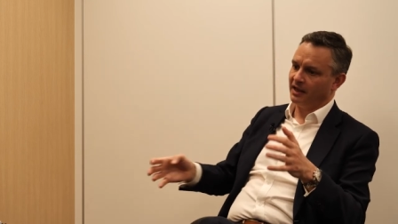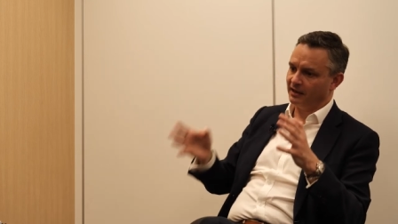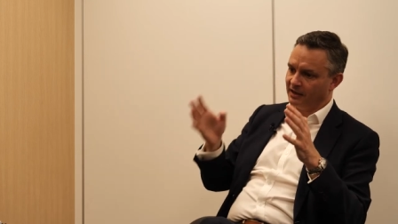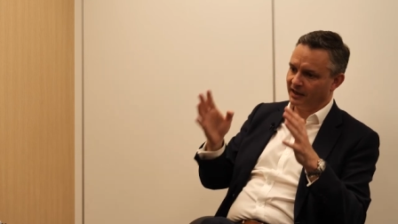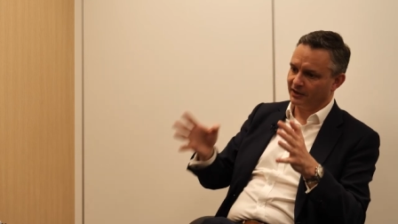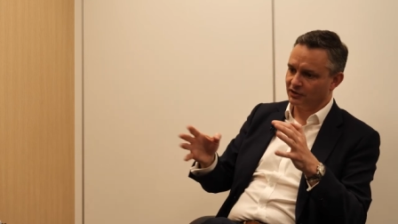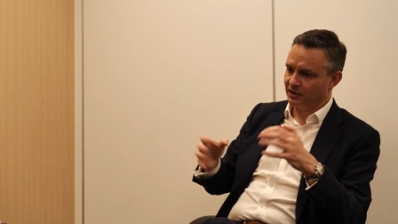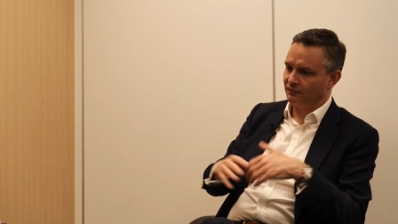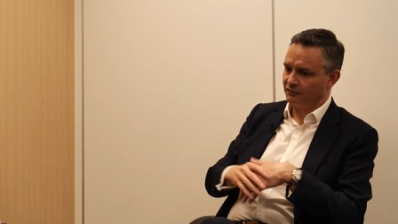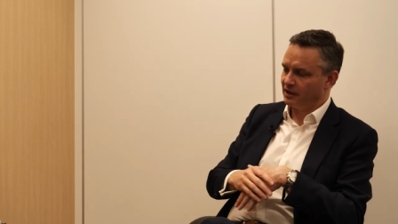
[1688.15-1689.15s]
And actually,
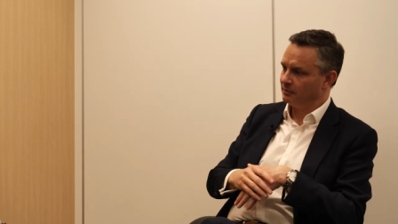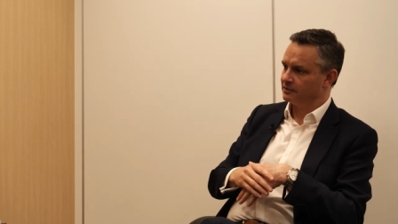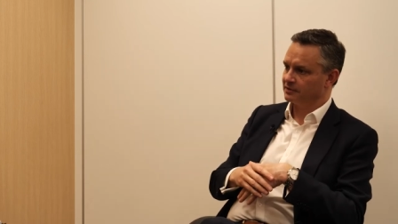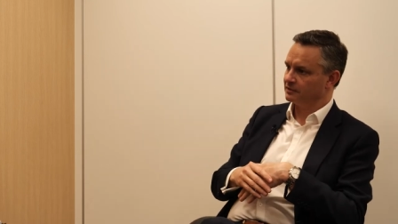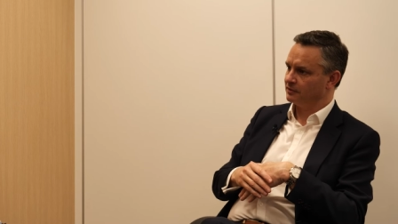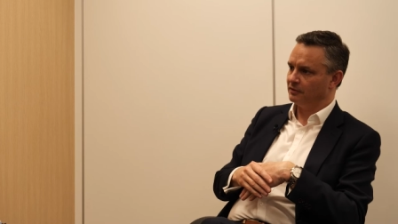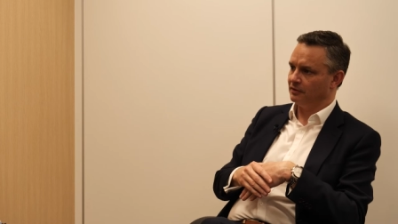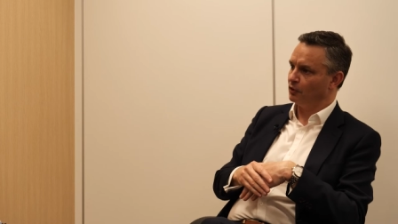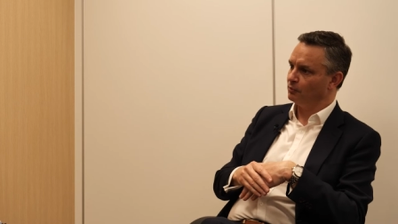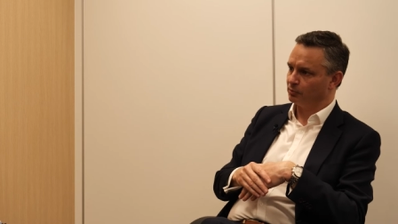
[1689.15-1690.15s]
their farm is
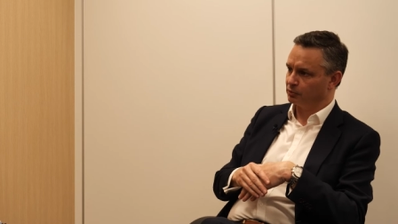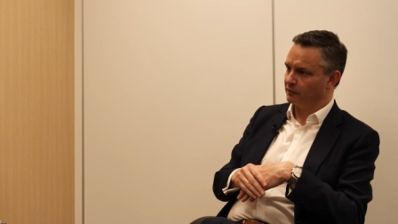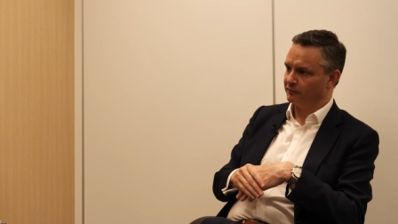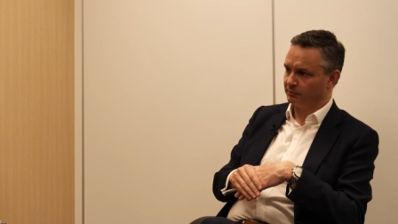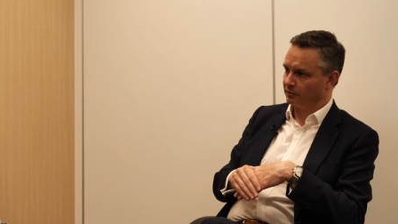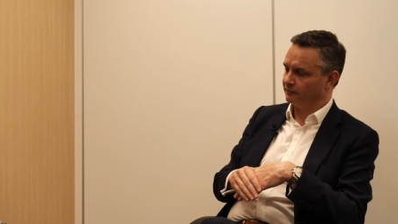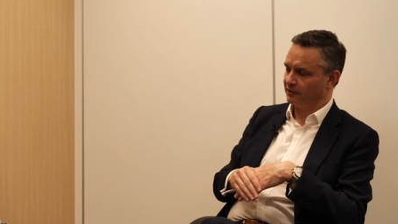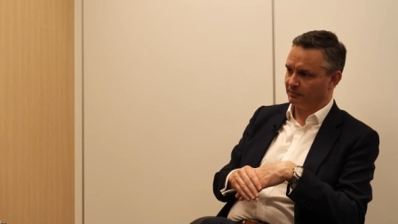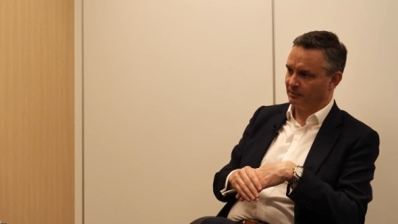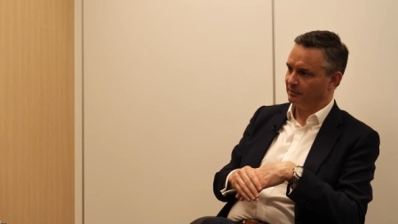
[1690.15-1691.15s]
no more profitable. In
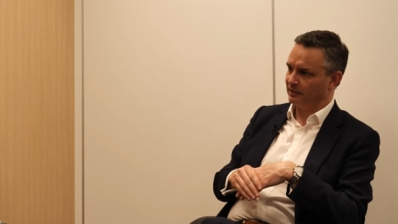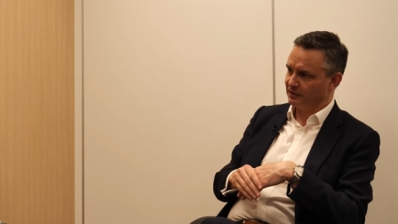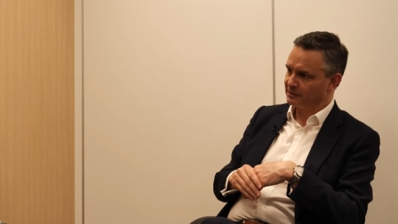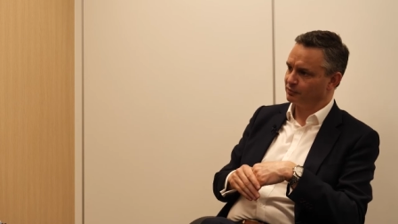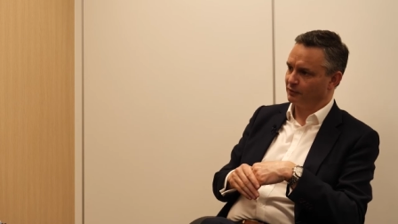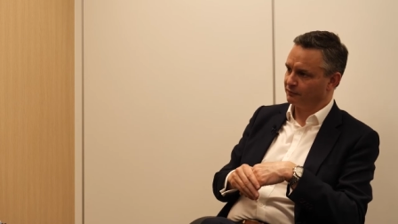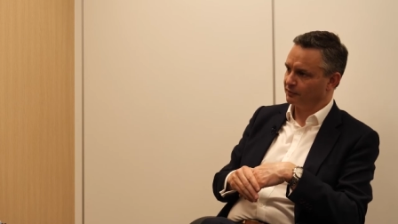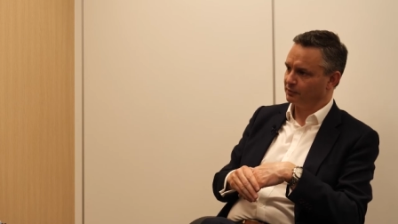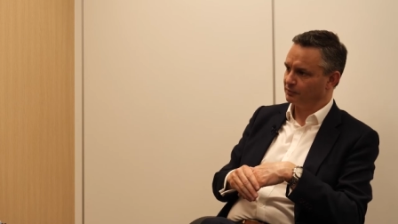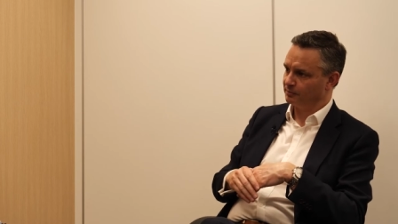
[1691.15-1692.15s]
fact, it may be less
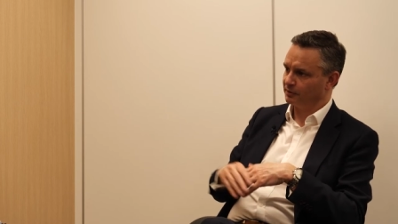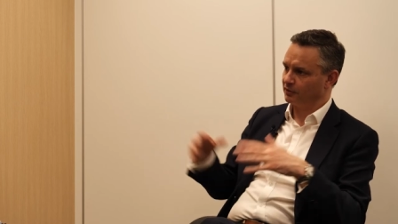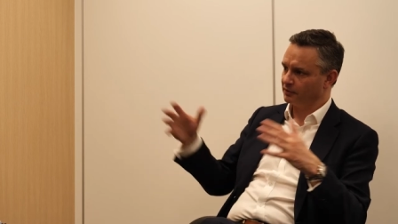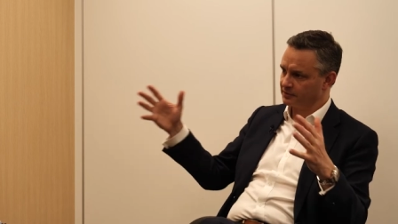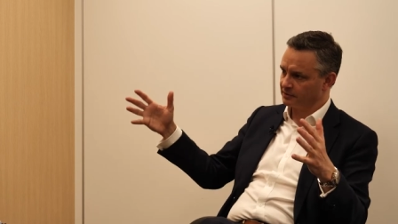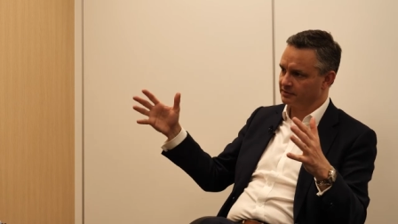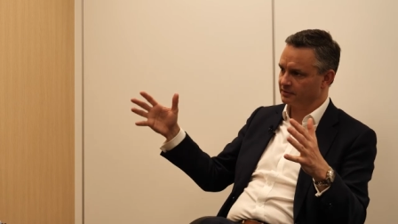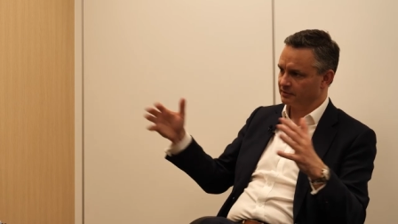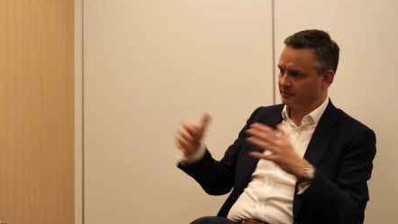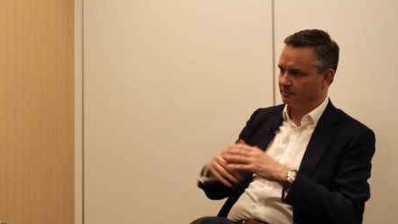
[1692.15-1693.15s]
profitable because
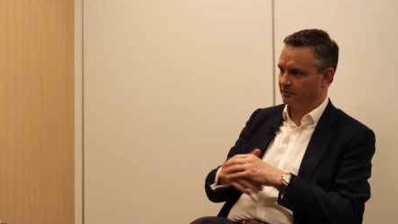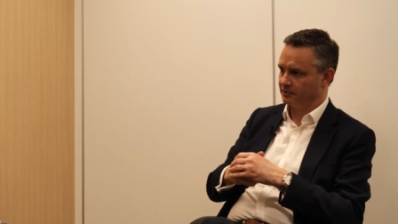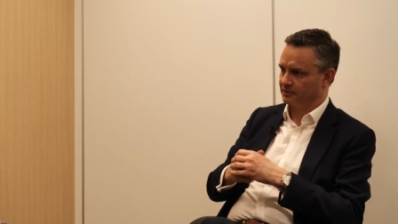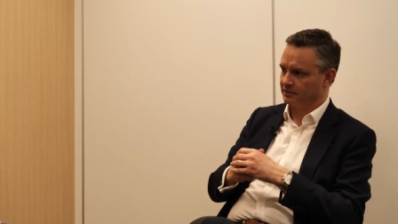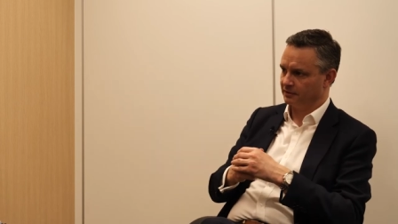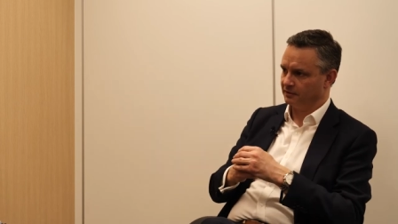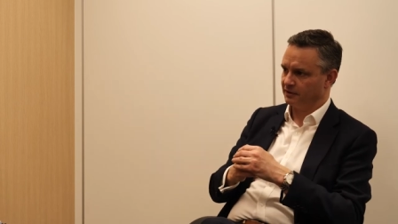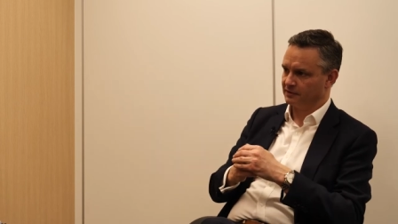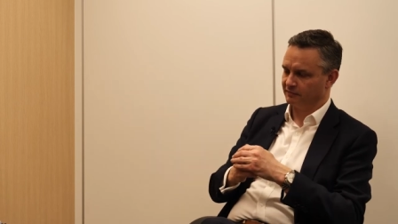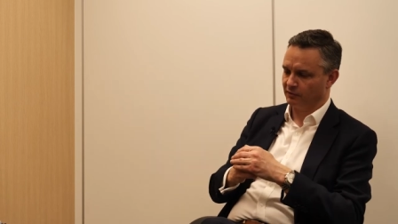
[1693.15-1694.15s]
it's because it's an
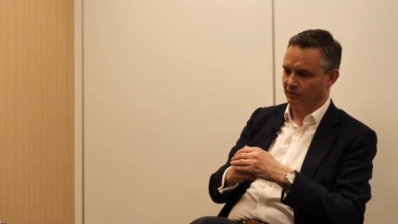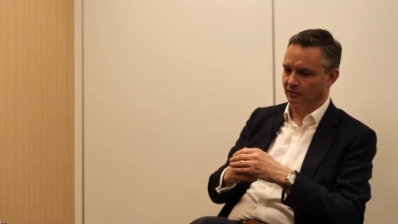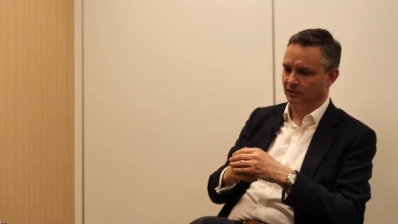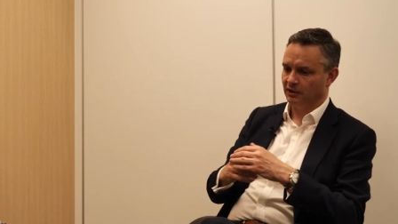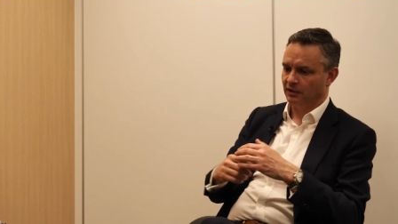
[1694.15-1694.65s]
intensive model.